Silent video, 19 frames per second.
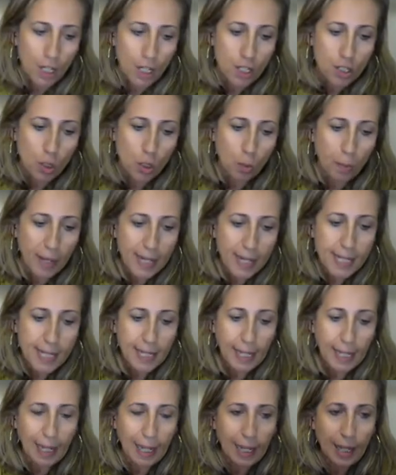So
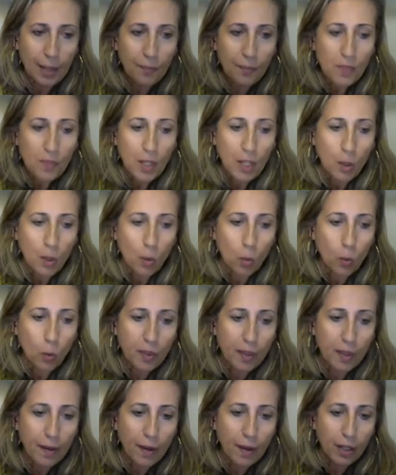basically,
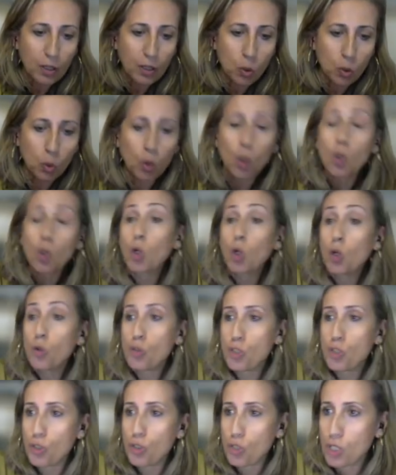there are two
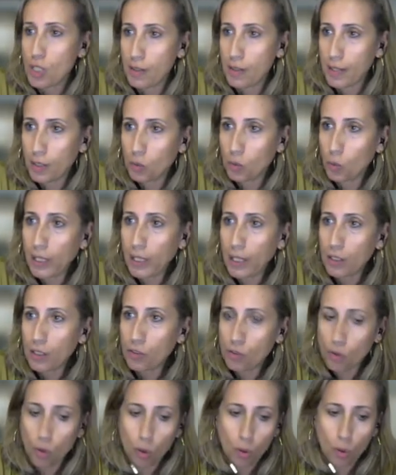conclusions that we can
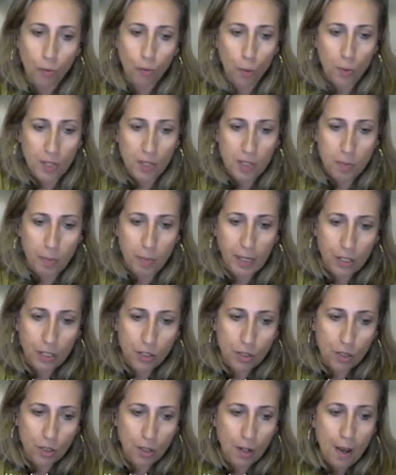draw from this picture.